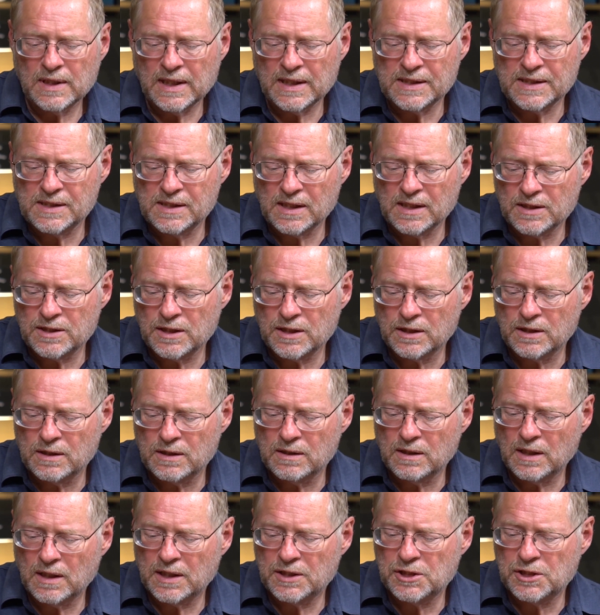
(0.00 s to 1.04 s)
it's such a,
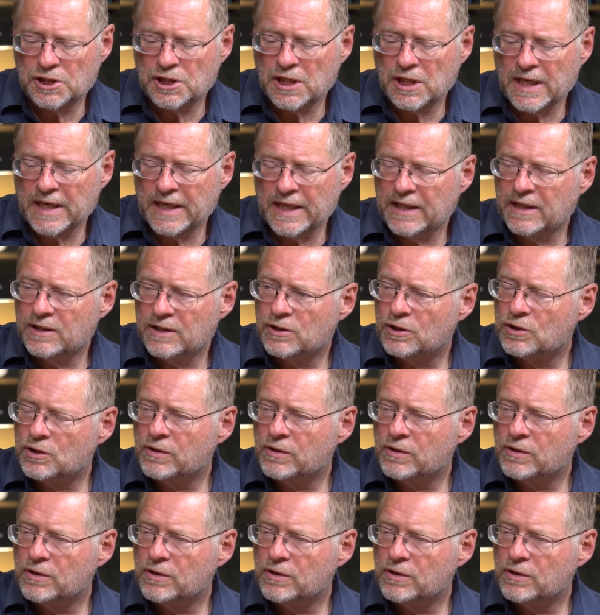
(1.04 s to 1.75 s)
a change,